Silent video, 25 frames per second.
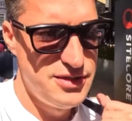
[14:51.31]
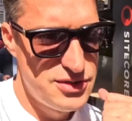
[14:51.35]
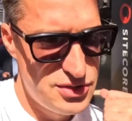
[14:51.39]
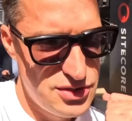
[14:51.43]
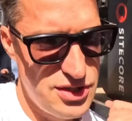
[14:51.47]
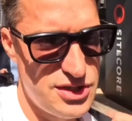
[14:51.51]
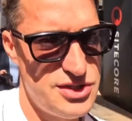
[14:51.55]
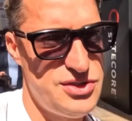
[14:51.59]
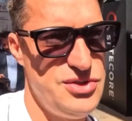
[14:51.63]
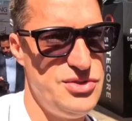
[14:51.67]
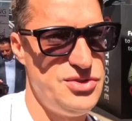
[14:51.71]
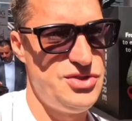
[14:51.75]

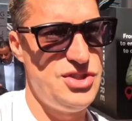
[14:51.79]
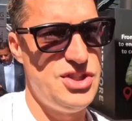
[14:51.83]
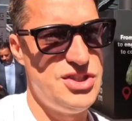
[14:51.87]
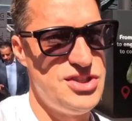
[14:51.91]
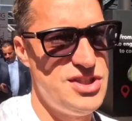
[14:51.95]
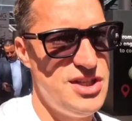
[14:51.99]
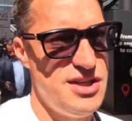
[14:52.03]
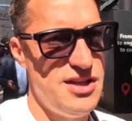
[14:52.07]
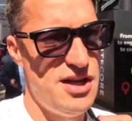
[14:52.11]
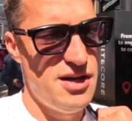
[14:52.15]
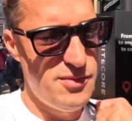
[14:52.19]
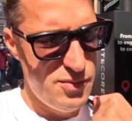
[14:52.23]
Government
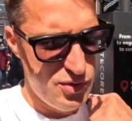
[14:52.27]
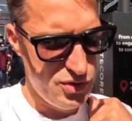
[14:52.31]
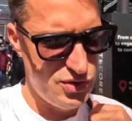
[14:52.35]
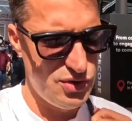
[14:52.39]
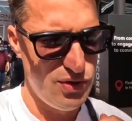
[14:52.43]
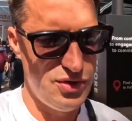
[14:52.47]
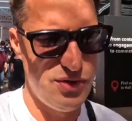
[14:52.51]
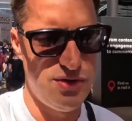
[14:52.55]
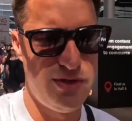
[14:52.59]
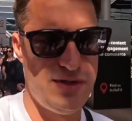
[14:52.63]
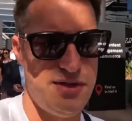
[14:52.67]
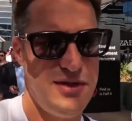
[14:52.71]
offices are
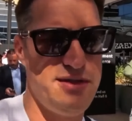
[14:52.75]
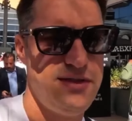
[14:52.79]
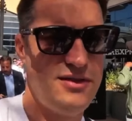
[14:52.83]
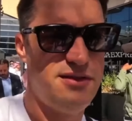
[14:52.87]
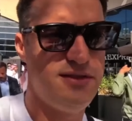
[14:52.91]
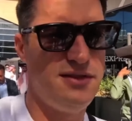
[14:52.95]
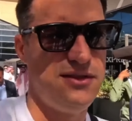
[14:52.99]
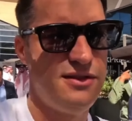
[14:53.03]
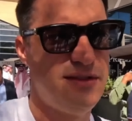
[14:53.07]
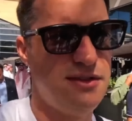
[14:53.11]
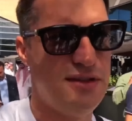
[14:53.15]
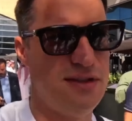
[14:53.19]
open
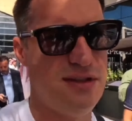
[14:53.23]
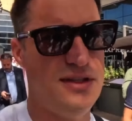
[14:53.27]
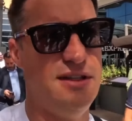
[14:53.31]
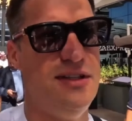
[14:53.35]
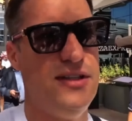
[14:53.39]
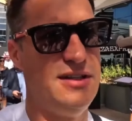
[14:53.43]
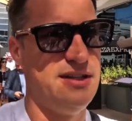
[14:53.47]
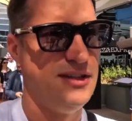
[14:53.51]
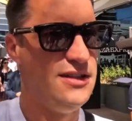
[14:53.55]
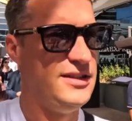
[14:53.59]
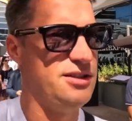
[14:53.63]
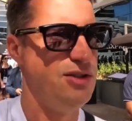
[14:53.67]

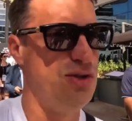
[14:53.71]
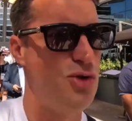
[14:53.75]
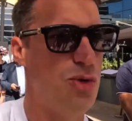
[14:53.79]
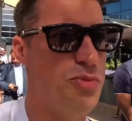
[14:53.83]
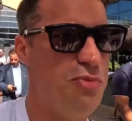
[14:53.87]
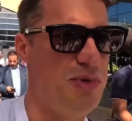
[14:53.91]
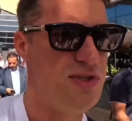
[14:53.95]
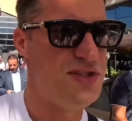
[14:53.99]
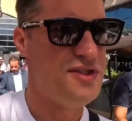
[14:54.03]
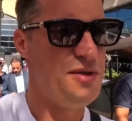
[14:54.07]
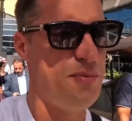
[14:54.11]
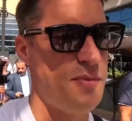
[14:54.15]
until 5, I
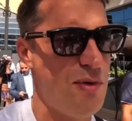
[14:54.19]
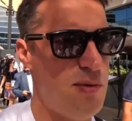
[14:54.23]
think.